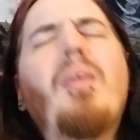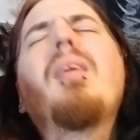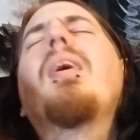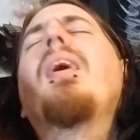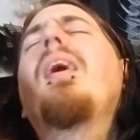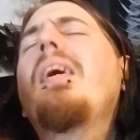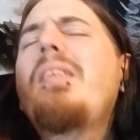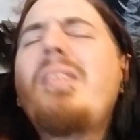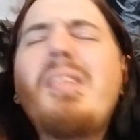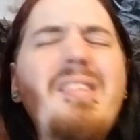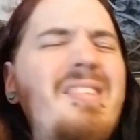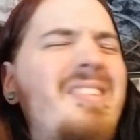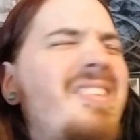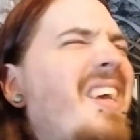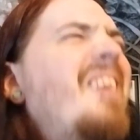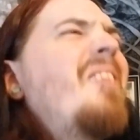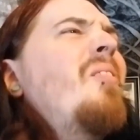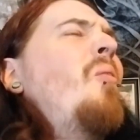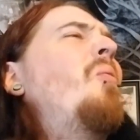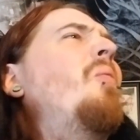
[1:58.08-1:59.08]
I just
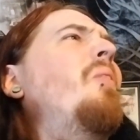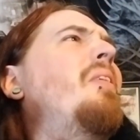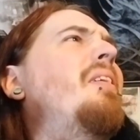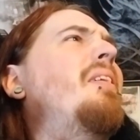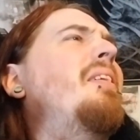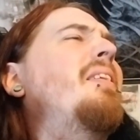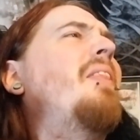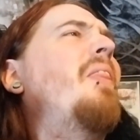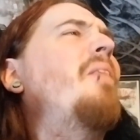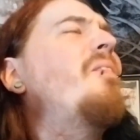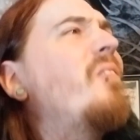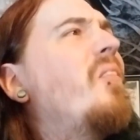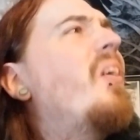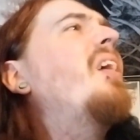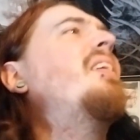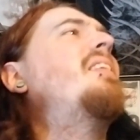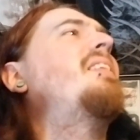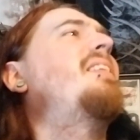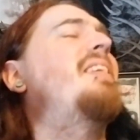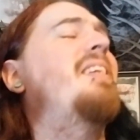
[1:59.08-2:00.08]
said Horna. The
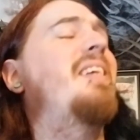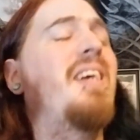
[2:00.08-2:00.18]
fuck?